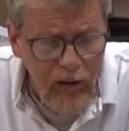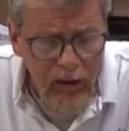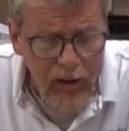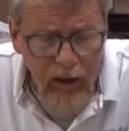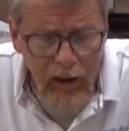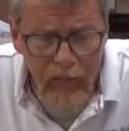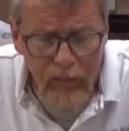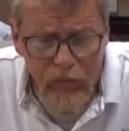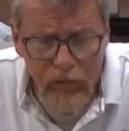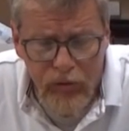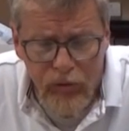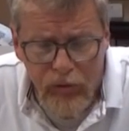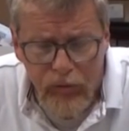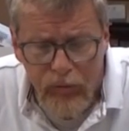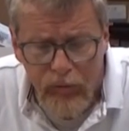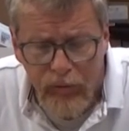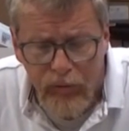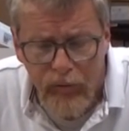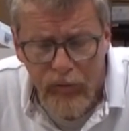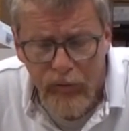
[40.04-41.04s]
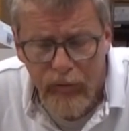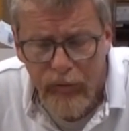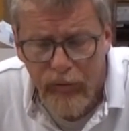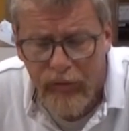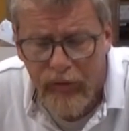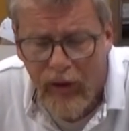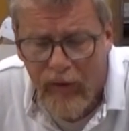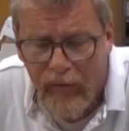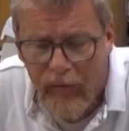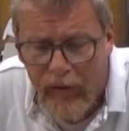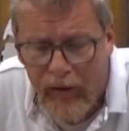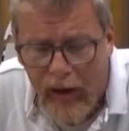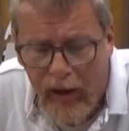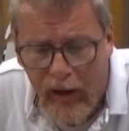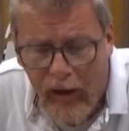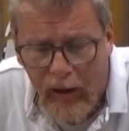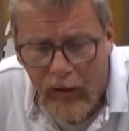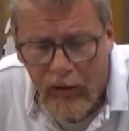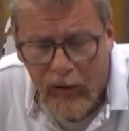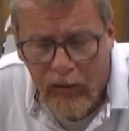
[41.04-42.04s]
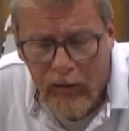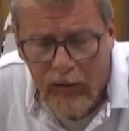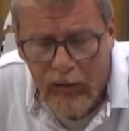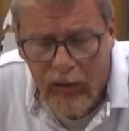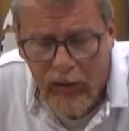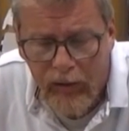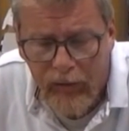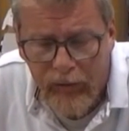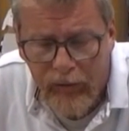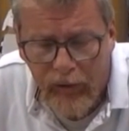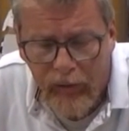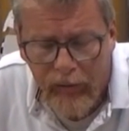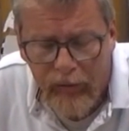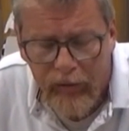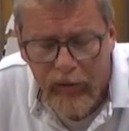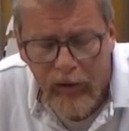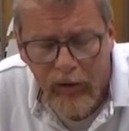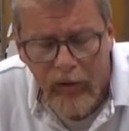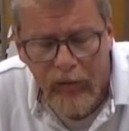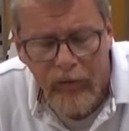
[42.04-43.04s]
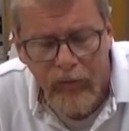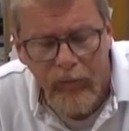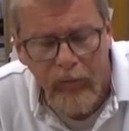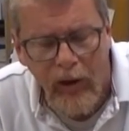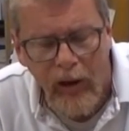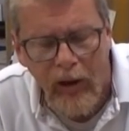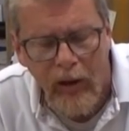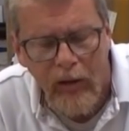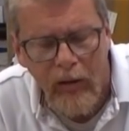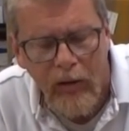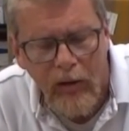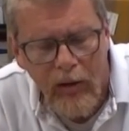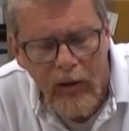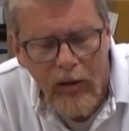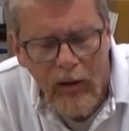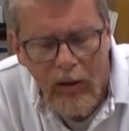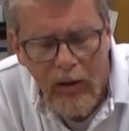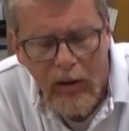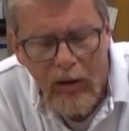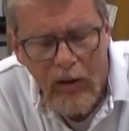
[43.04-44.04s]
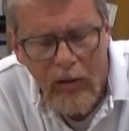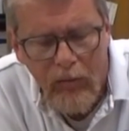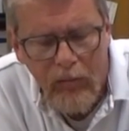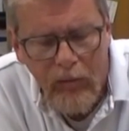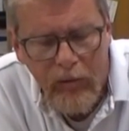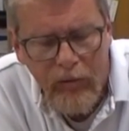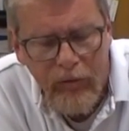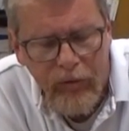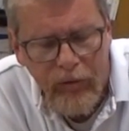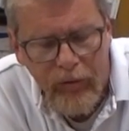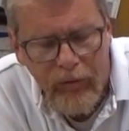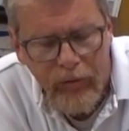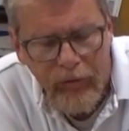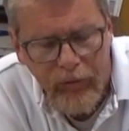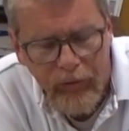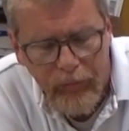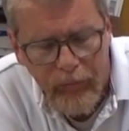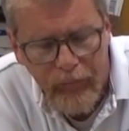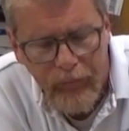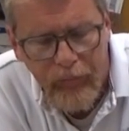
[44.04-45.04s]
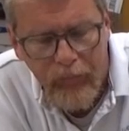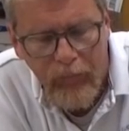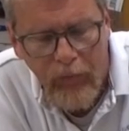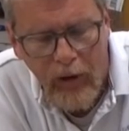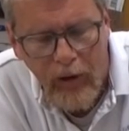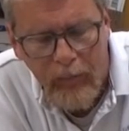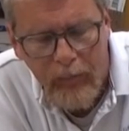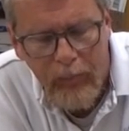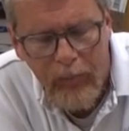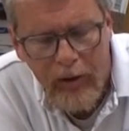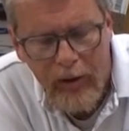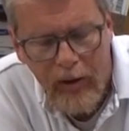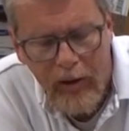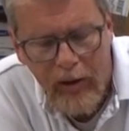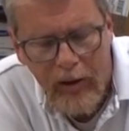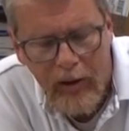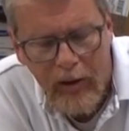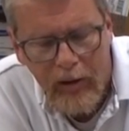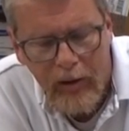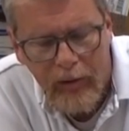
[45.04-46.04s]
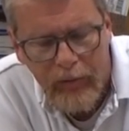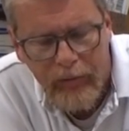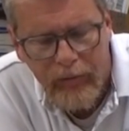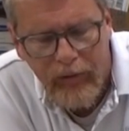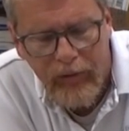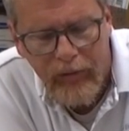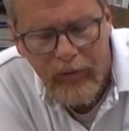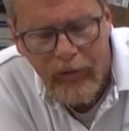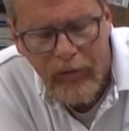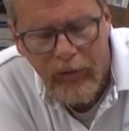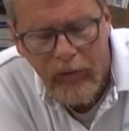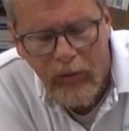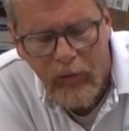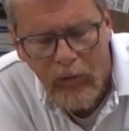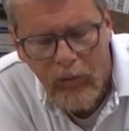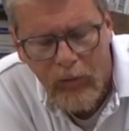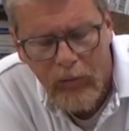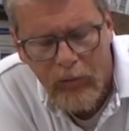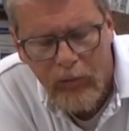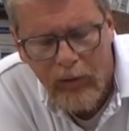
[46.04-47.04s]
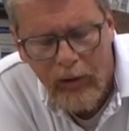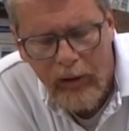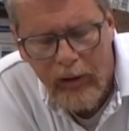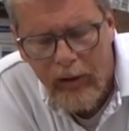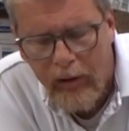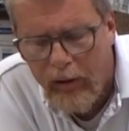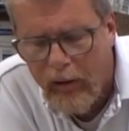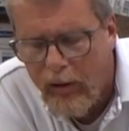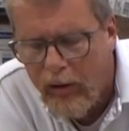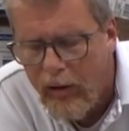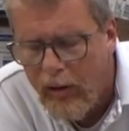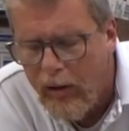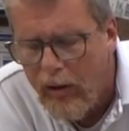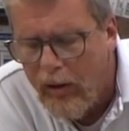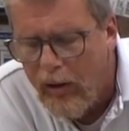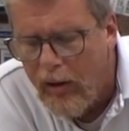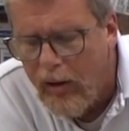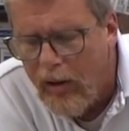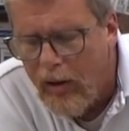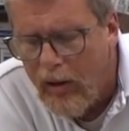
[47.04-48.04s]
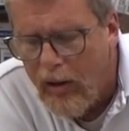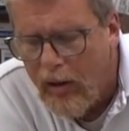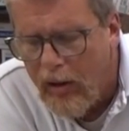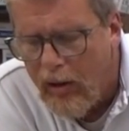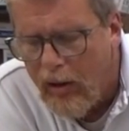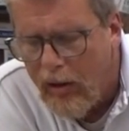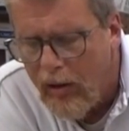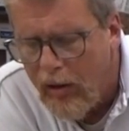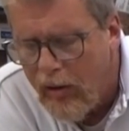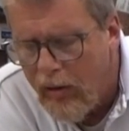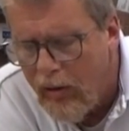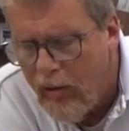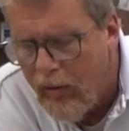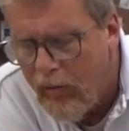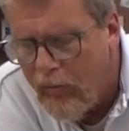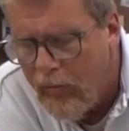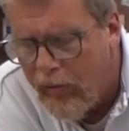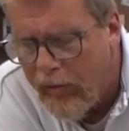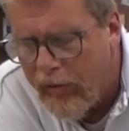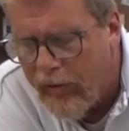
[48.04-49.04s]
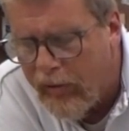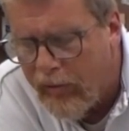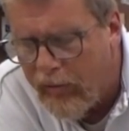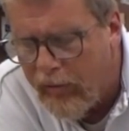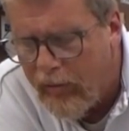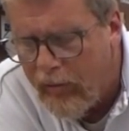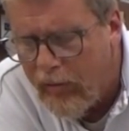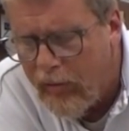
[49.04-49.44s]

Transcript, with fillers: M227L is out there as well, which is a PIR sensor only with a